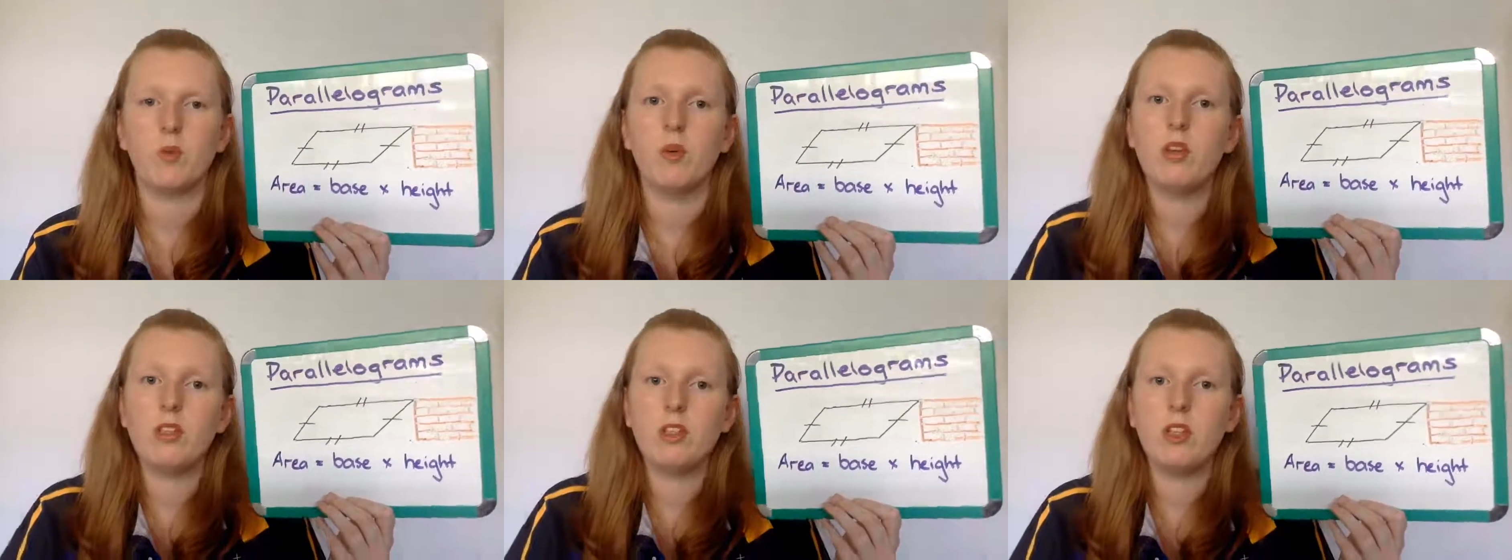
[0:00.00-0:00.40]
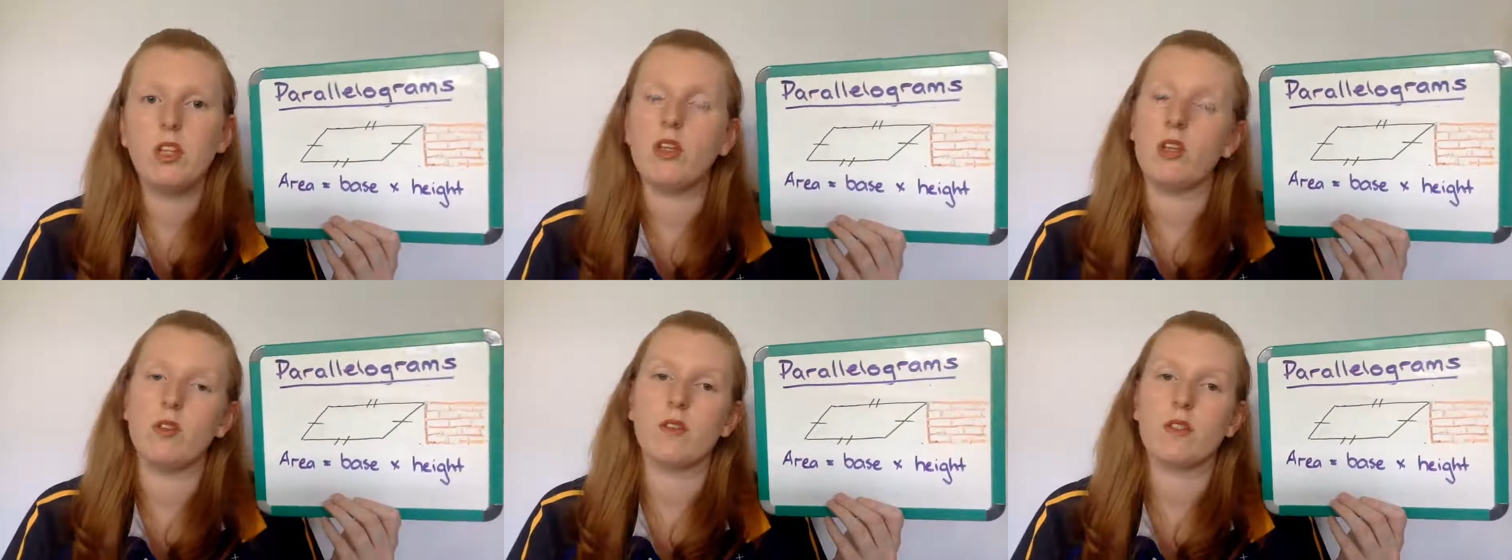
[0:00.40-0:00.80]
what do
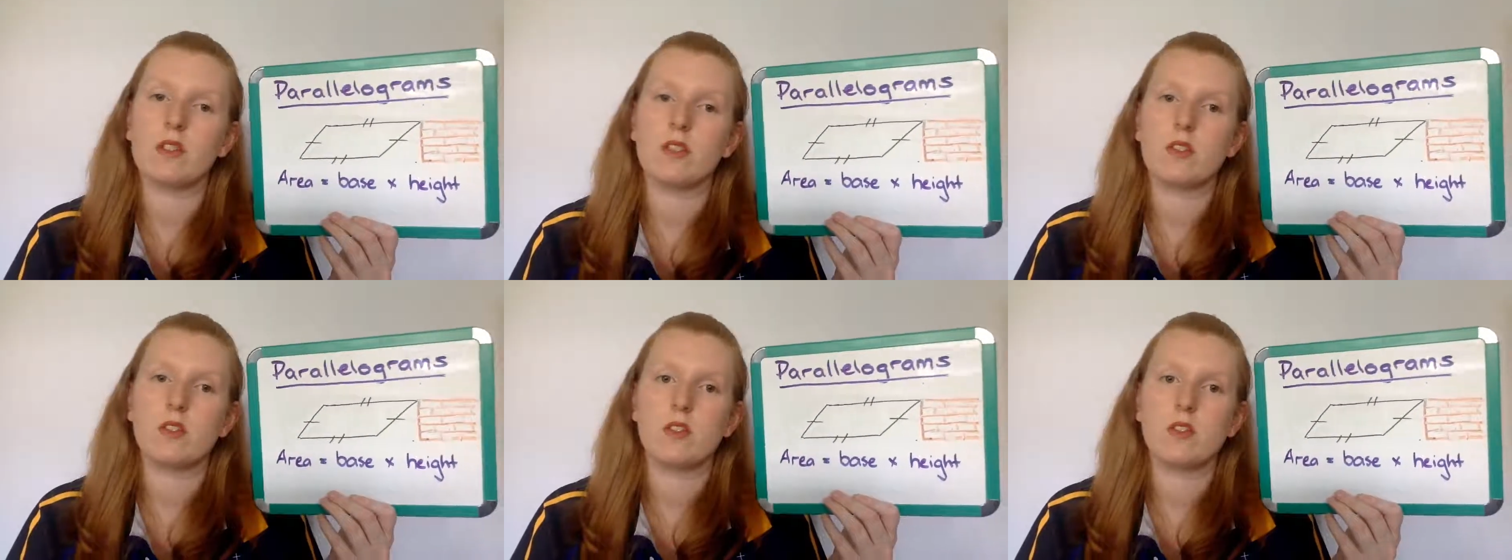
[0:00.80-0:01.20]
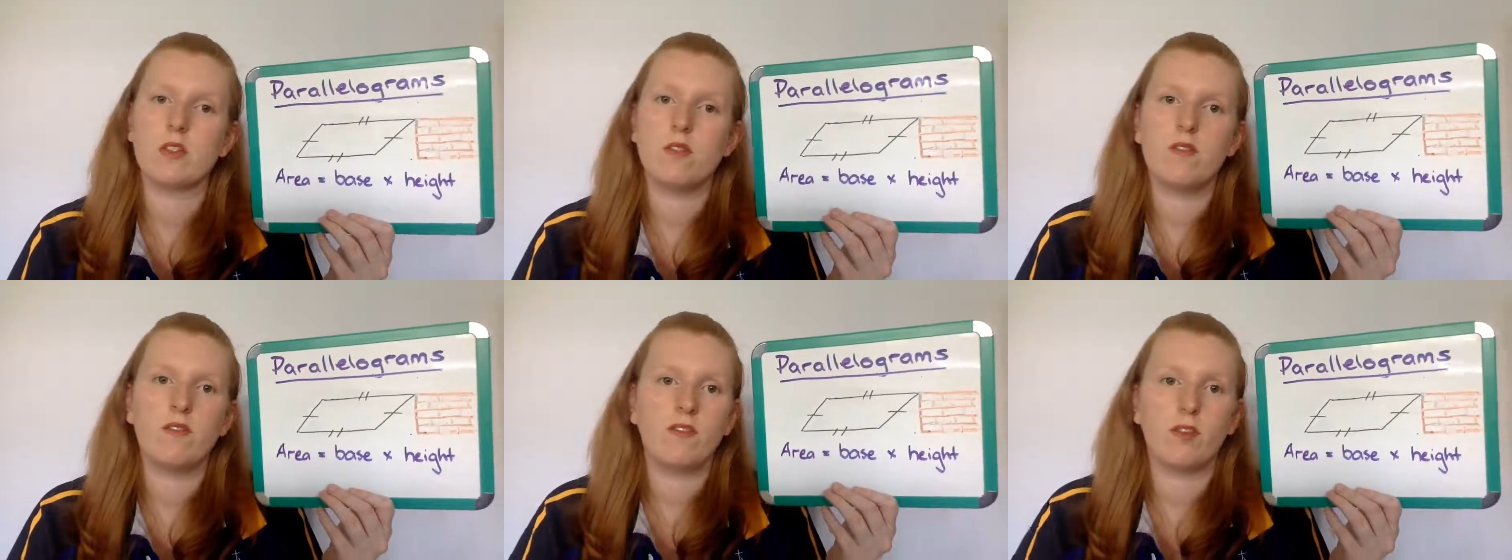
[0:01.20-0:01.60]
you use
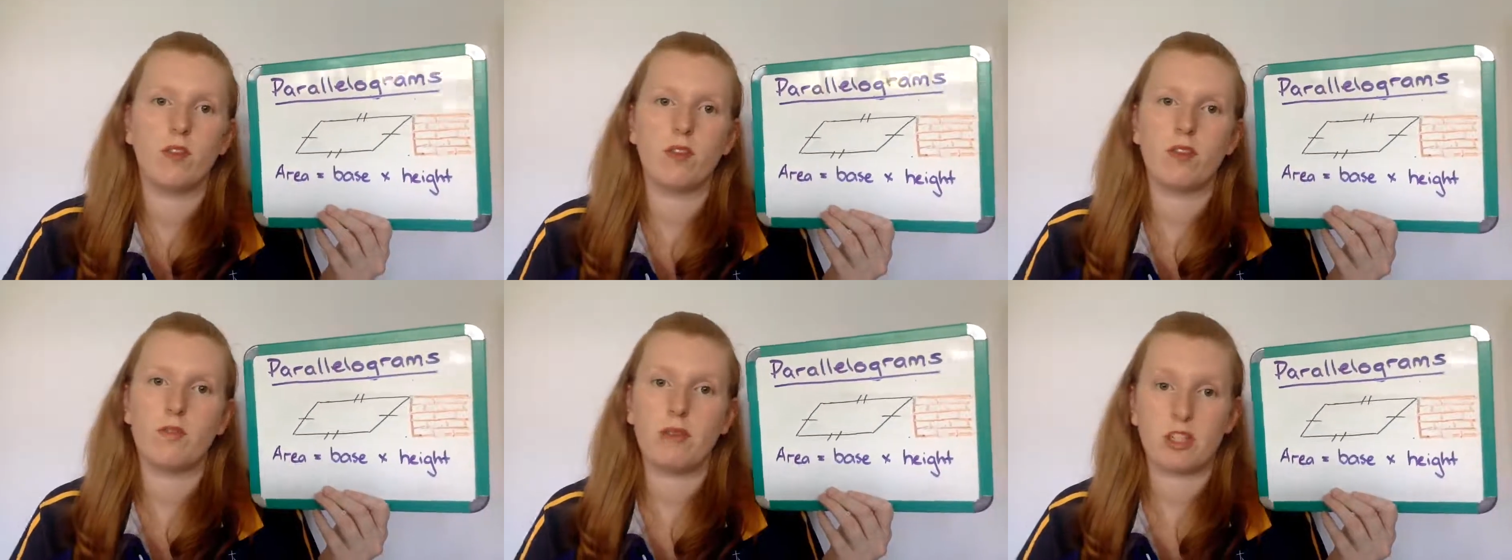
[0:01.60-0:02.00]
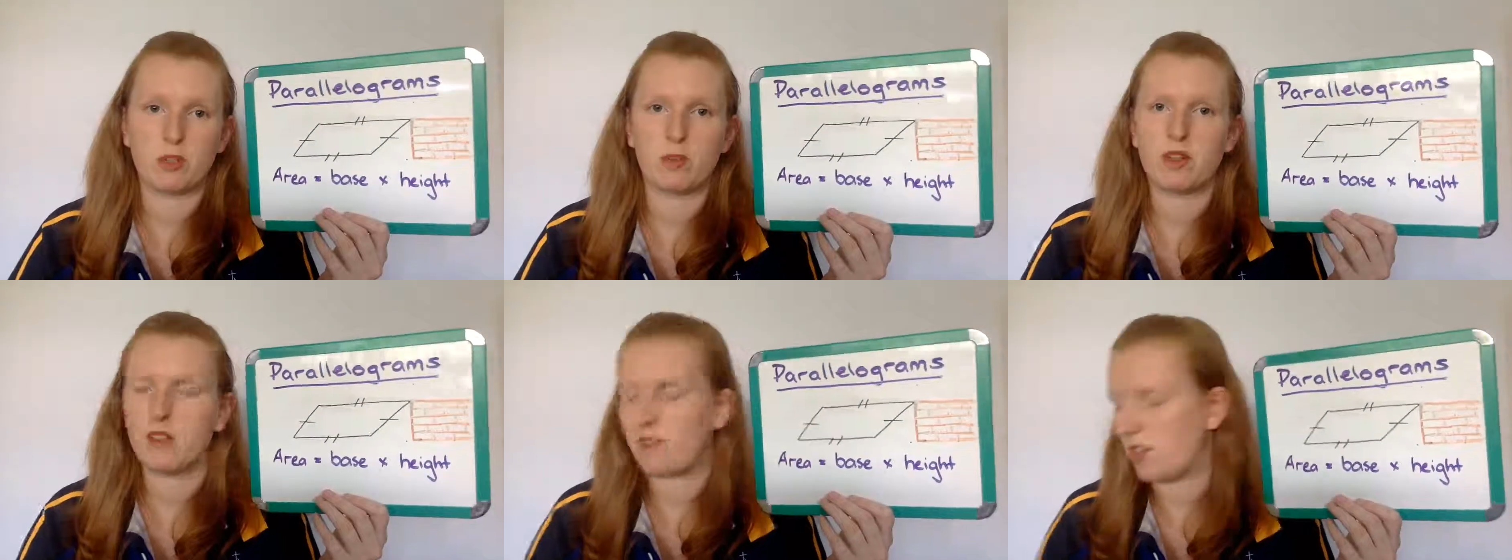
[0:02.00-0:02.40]
for the
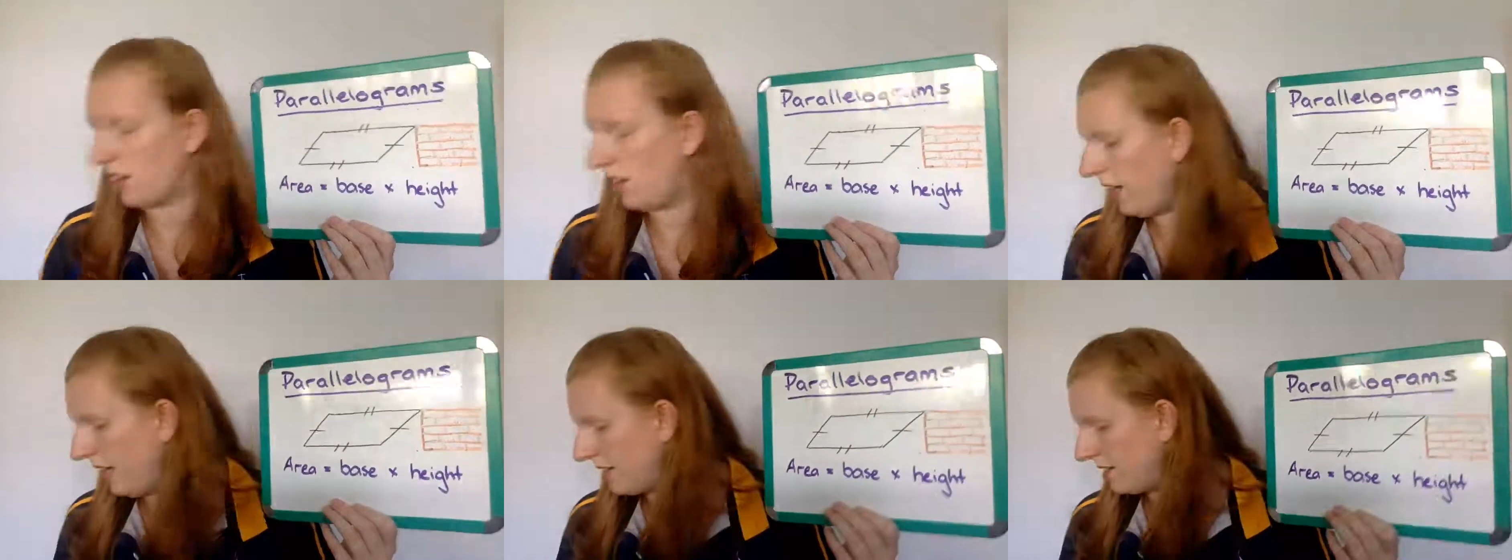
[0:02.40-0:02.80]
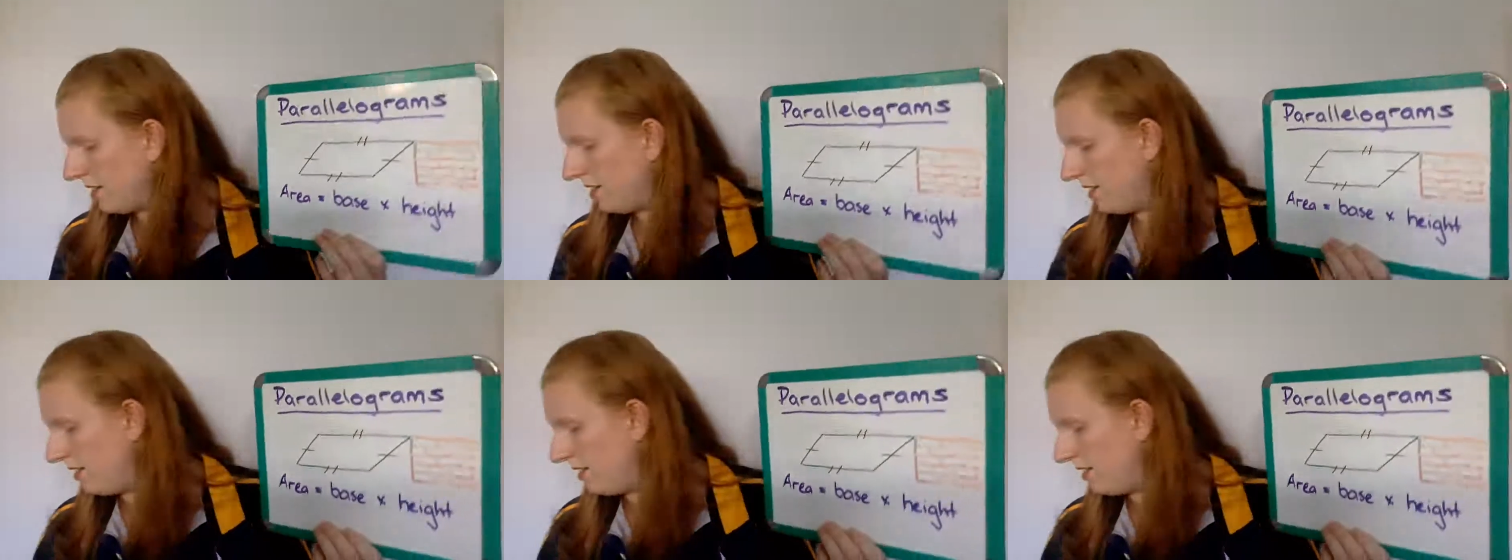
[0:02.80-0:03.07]
measurement of the height?